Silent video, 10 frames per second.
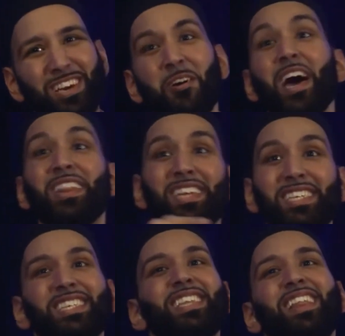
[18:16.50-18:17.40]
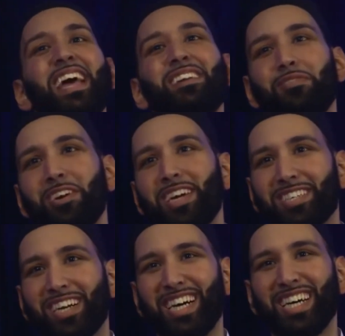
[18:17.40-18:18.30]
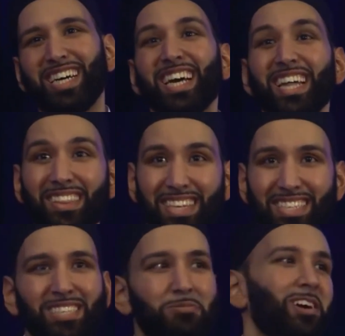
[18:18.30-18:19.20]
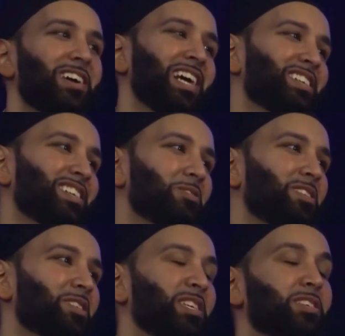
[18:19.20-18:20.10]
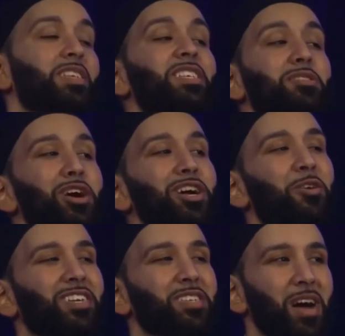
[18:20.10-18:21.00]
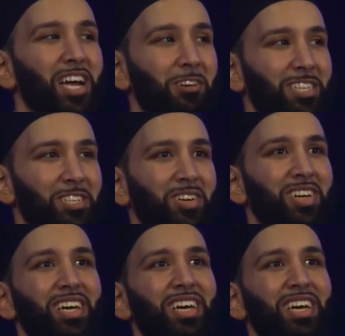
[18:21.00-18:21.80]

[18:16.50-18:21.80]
to go, and this is the land of your hijrah. This is where your hijrah is going to be to. This is where you're going to migrate to.